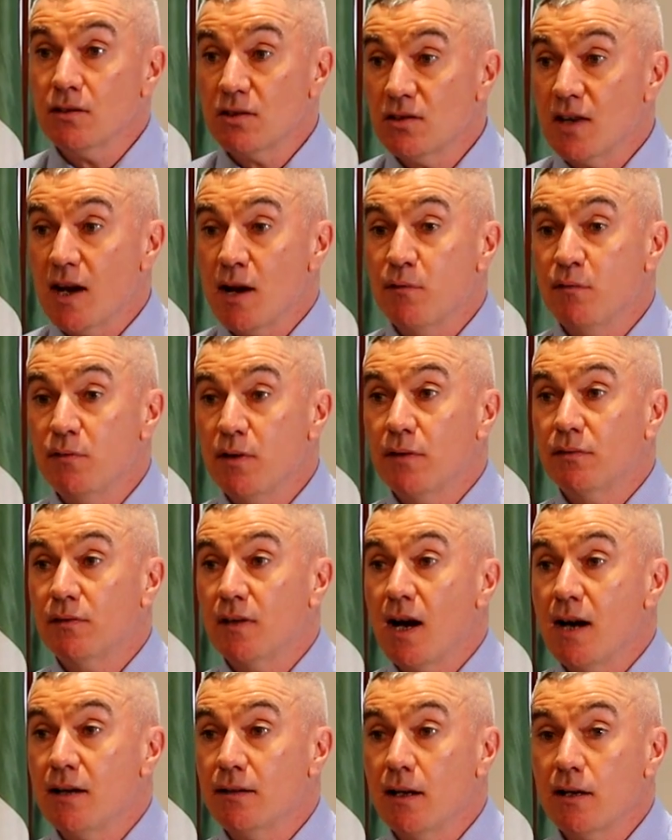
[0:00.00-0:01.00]
This is our
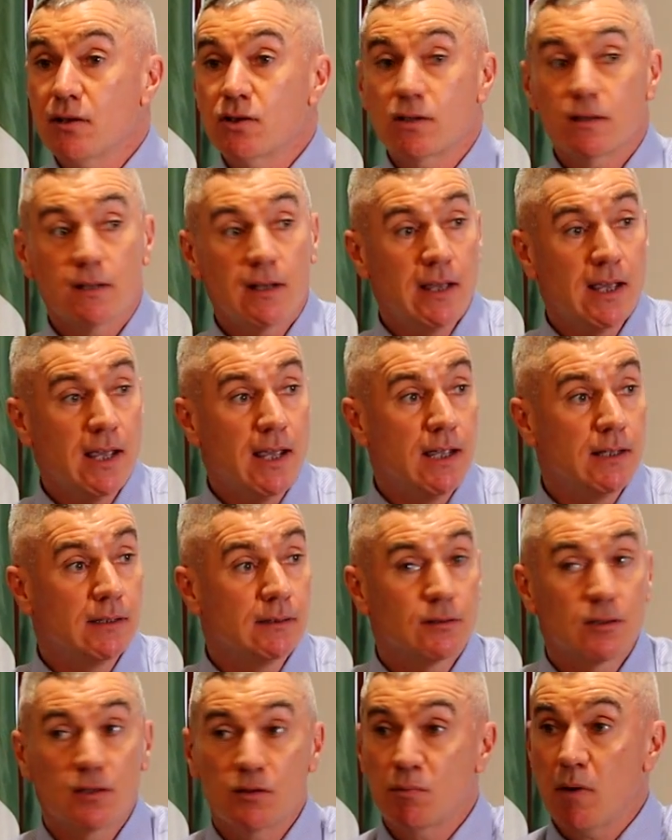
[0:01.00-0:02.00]
fifth Ardesh.
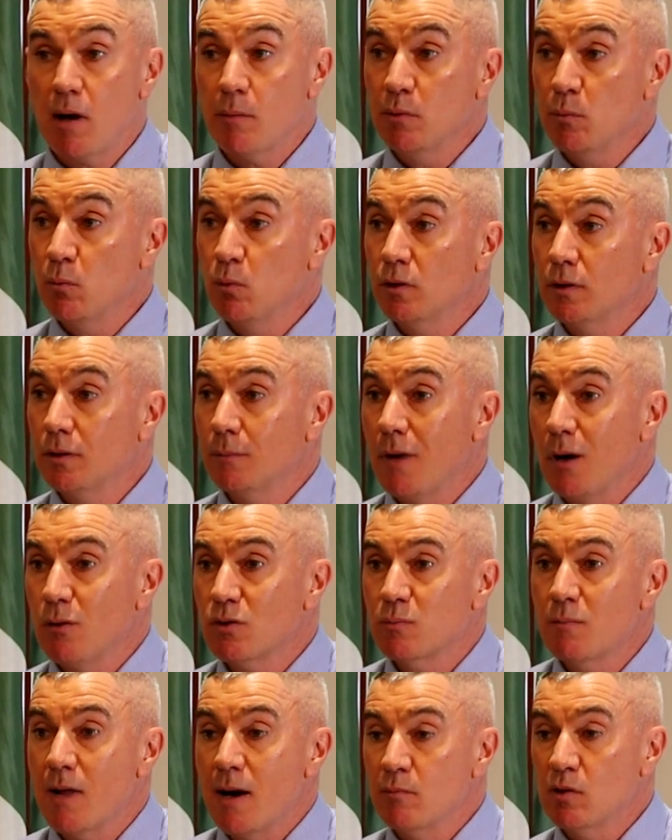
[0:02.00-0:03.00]
It's probably one of the
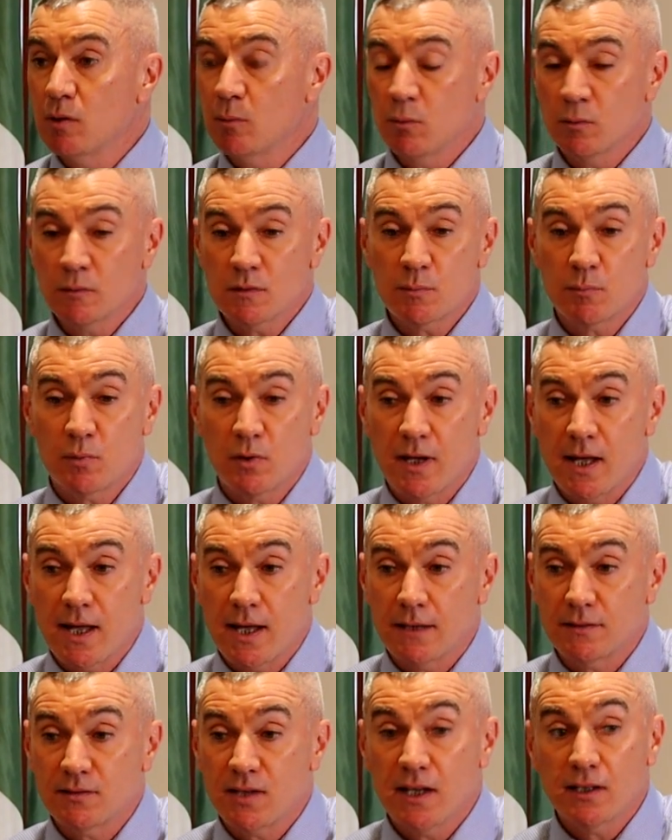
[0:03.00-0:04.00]
most memorable ones,
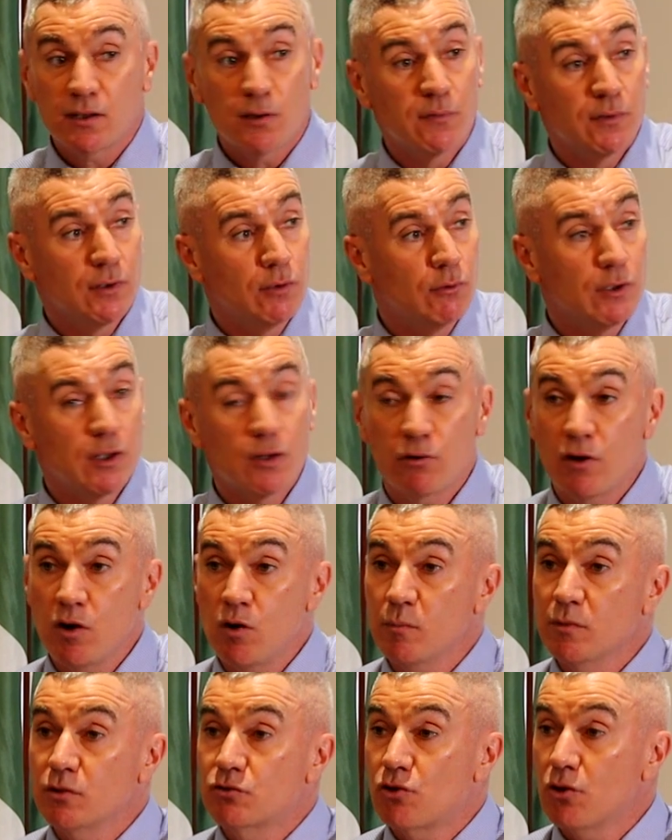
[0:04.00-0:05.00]
but thank you for the
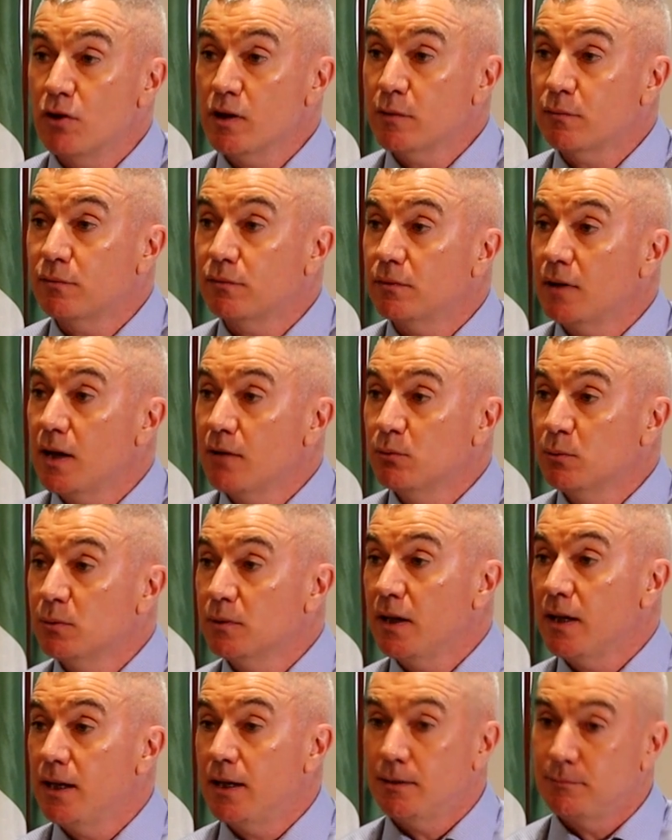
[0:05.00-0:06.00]
recruitment drive,
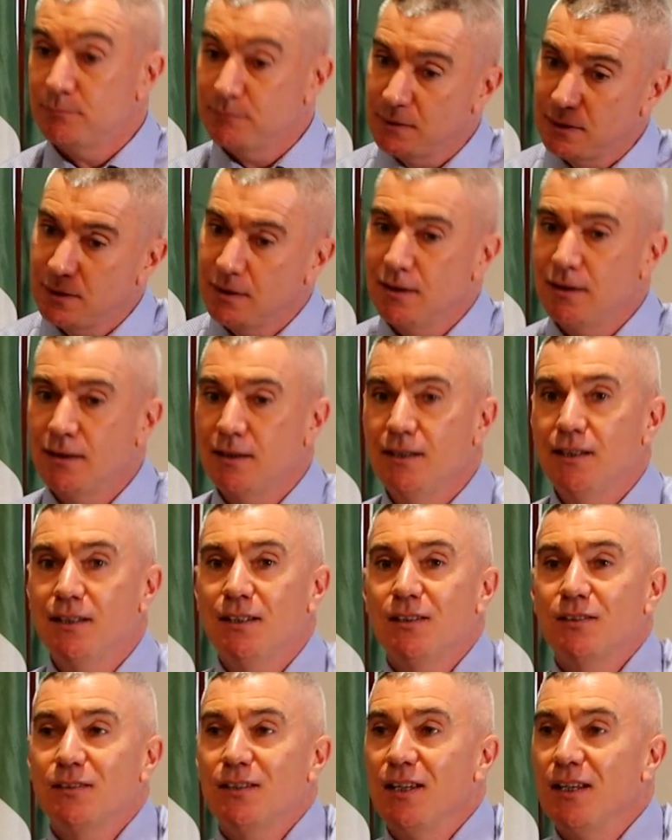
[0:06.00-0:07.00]
everyone,
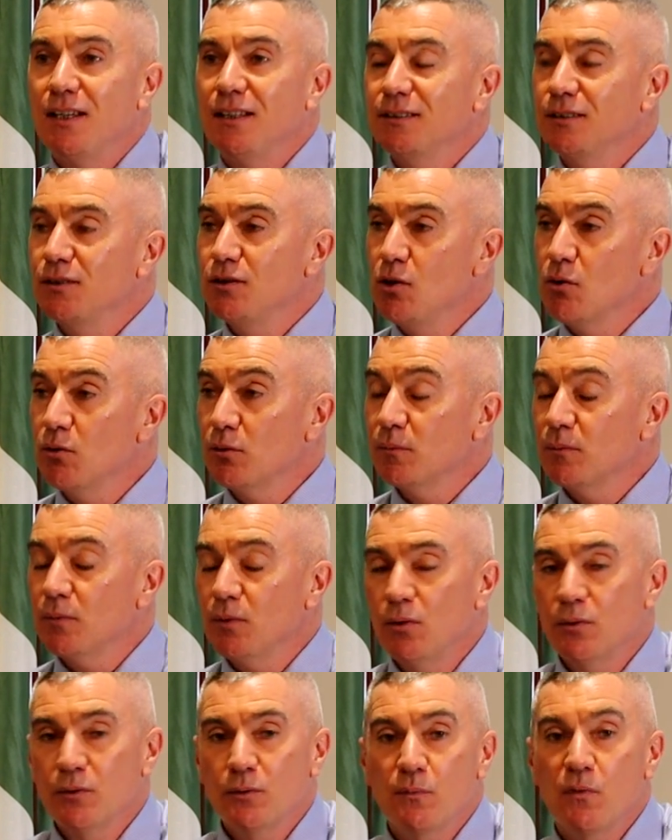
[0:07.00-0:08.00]
the
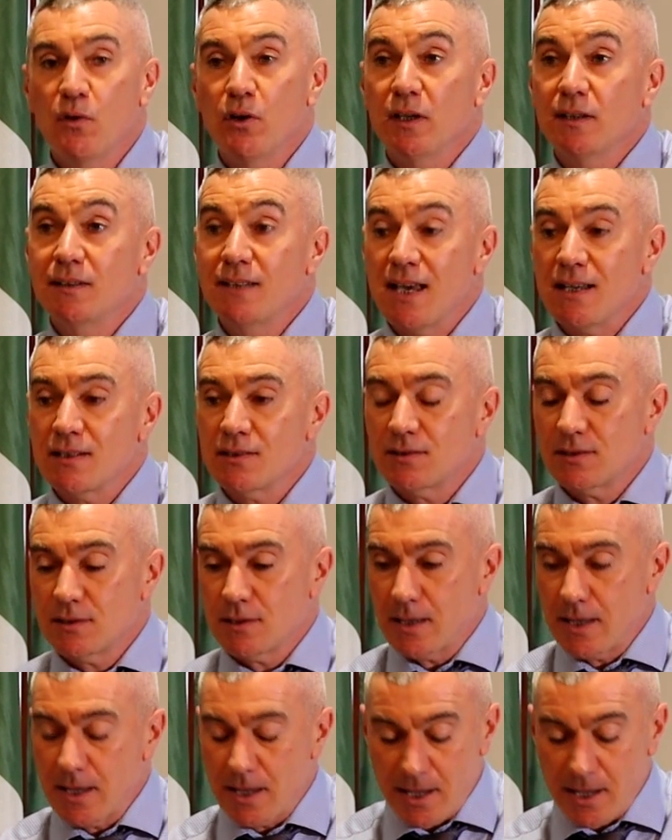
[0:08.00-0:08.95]
uninvited guests.